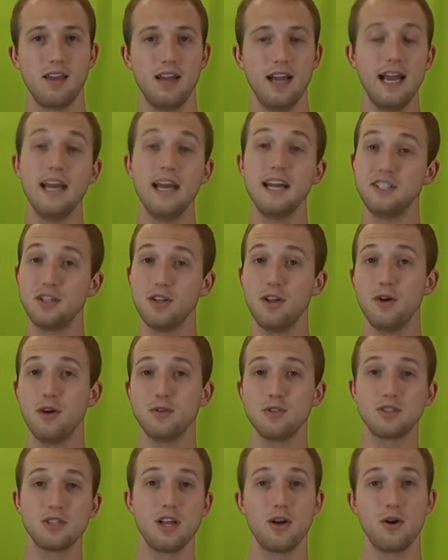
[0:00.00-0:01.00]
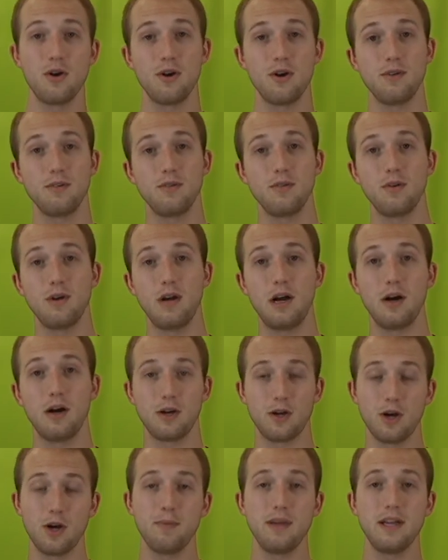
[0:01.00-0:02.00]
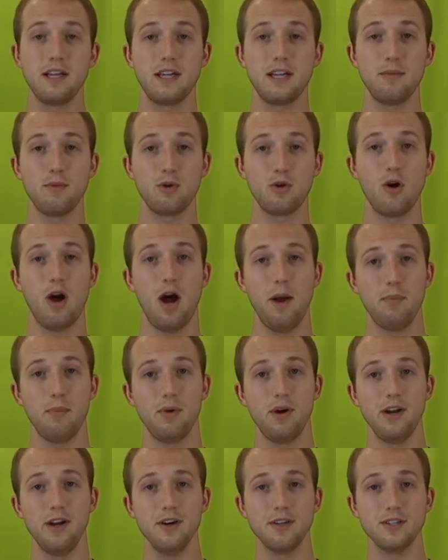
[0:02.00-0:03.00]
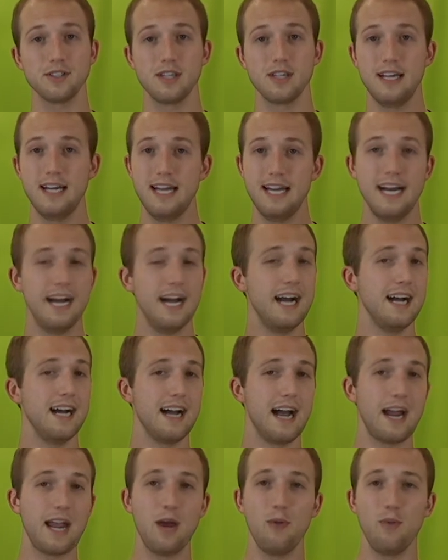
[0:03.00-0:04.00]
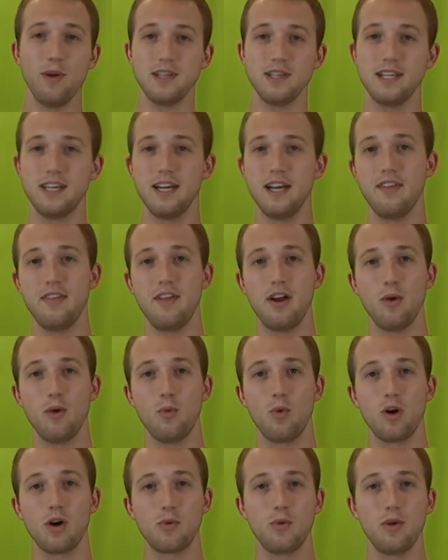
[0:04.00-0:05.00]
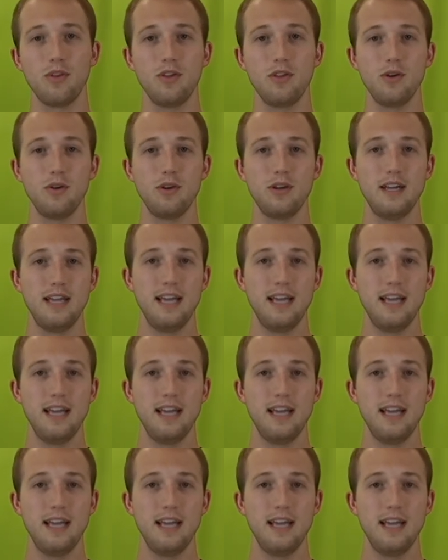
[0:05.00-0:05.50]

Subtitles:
And to those that are going to be chemical operators, I can't wait to get in there and work with you,